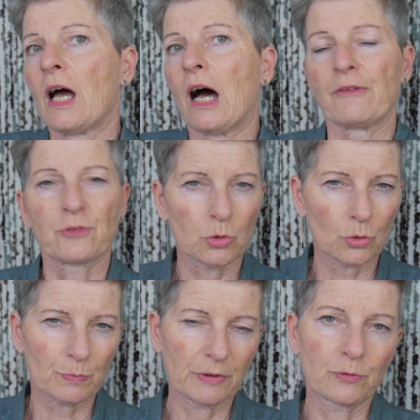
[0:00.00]
I've
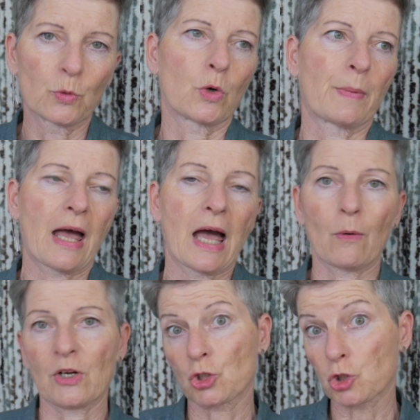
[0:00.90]
talked before about
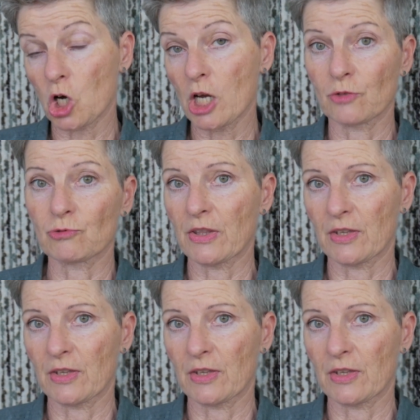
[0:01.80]
how I try and run